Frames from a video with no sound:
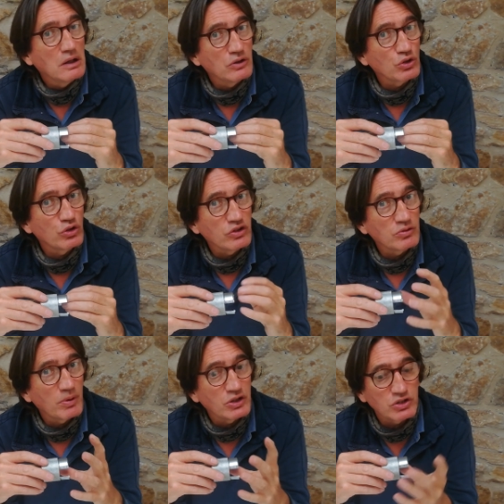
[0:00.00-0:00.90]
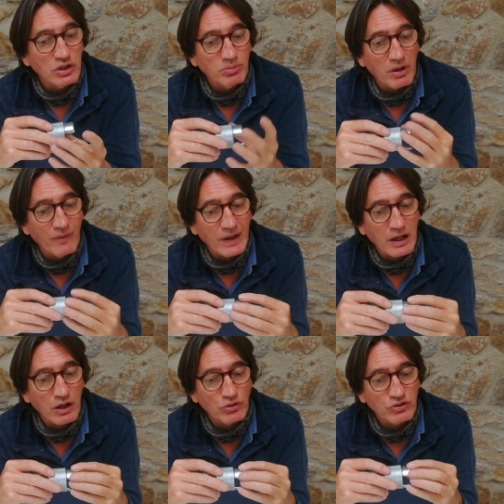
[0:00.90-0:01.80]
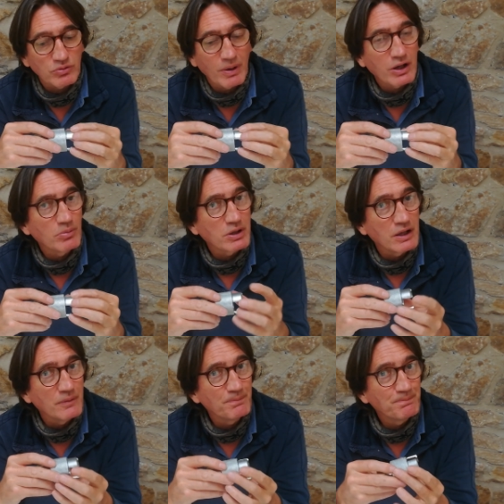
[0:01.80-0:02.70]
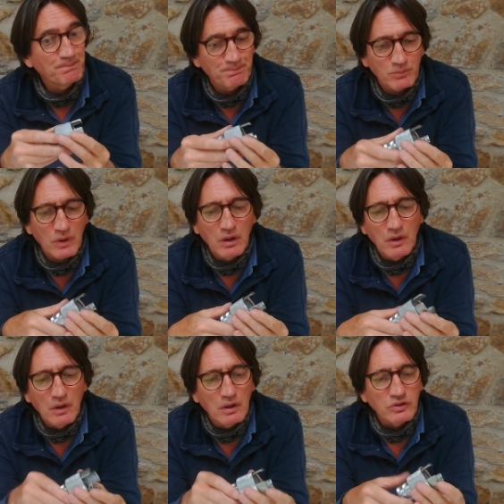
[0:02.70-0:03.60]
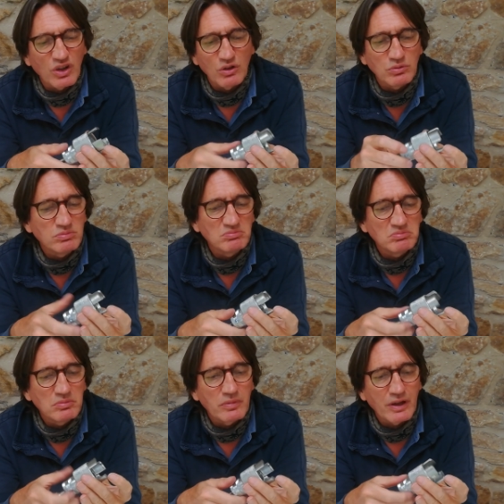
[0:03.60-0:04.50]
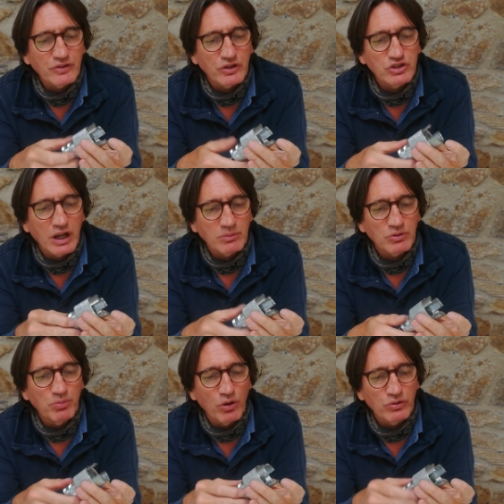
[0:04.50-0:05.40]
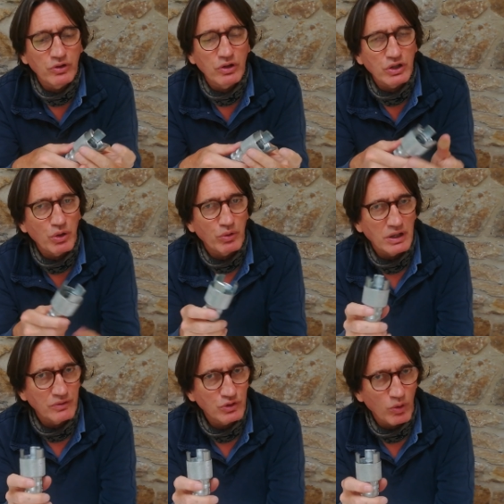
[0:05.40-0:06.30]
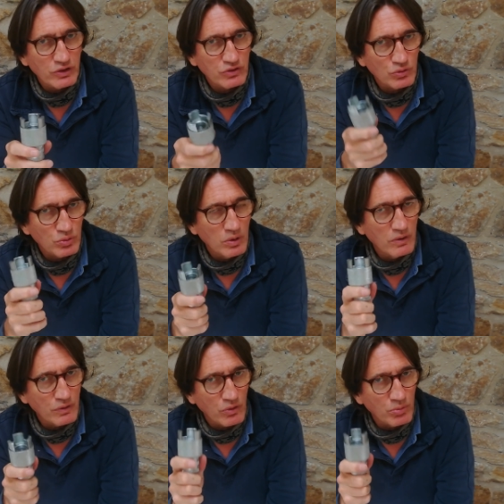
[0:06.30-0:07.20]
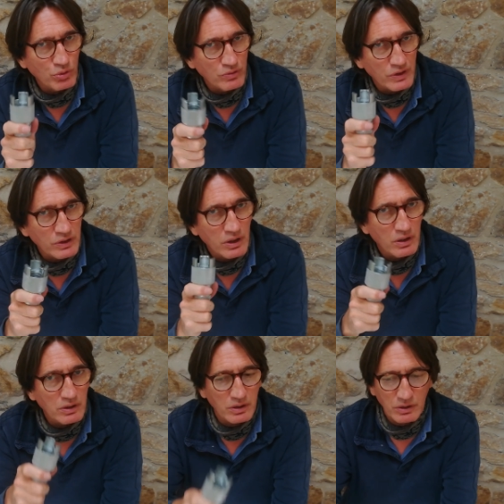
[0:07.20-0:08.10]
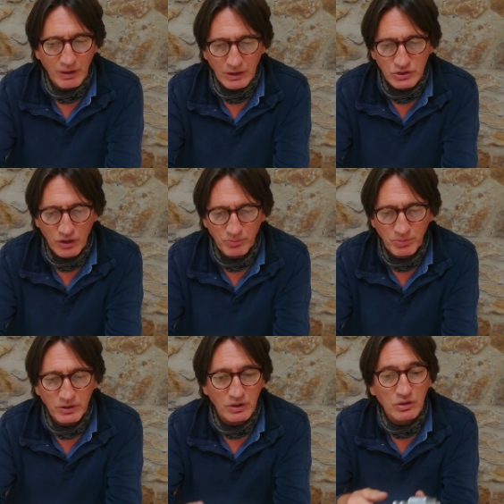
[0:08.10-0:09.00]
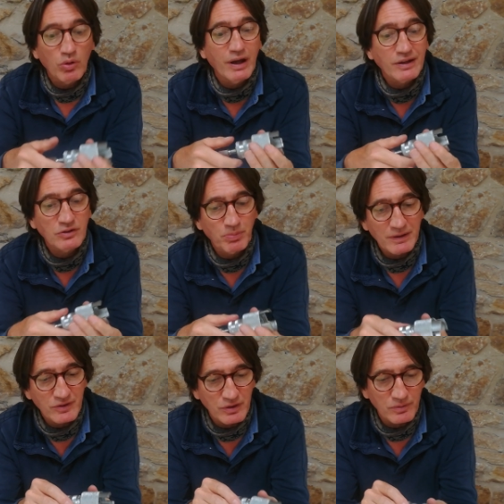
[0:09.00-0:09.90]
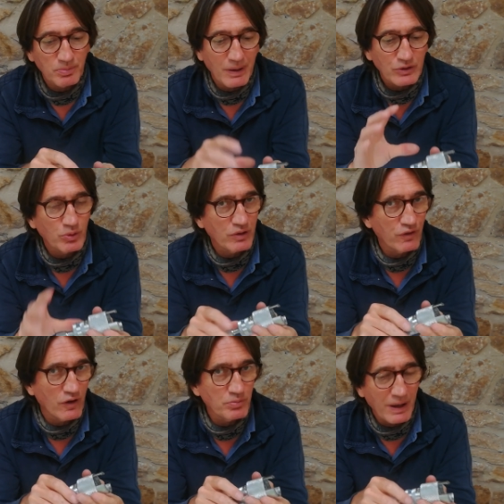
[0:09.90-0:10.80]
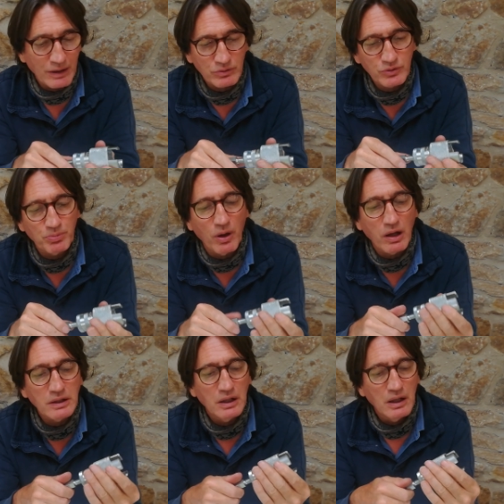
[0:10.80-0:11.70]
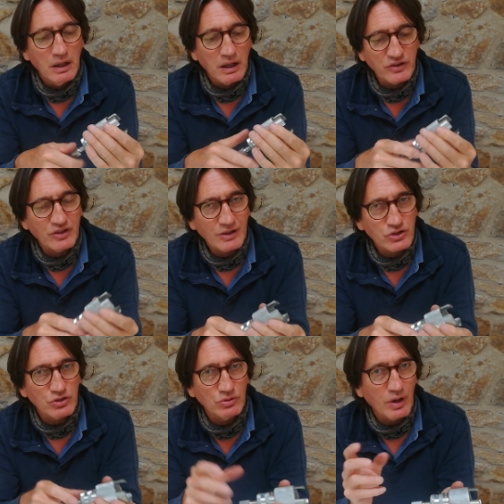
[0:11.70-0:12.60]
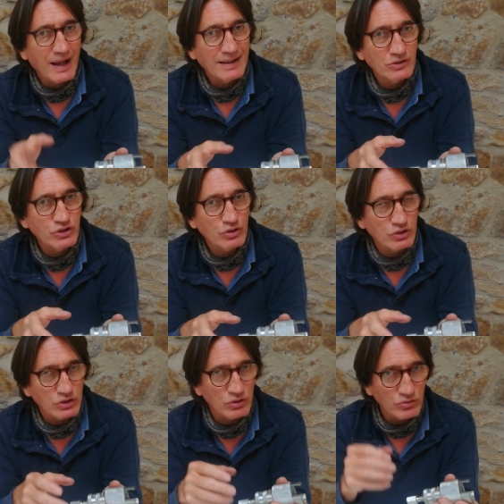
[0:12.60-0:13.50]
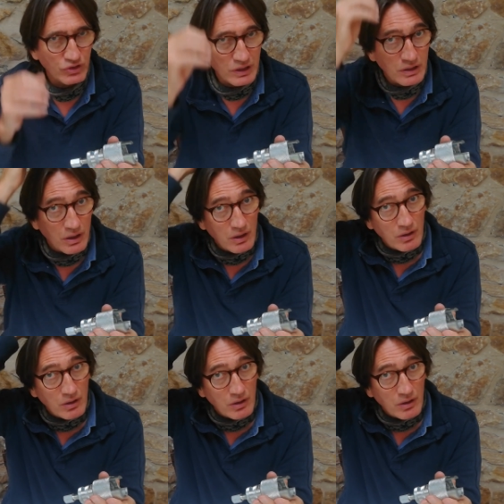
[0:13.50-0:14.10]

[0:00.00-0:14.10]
the goody spaceship and then closes back up again. So that's the James Bond You Only Live Twice tool for removing the crankshaft pinion. Quite expensive, about £25, but essential, and you can use it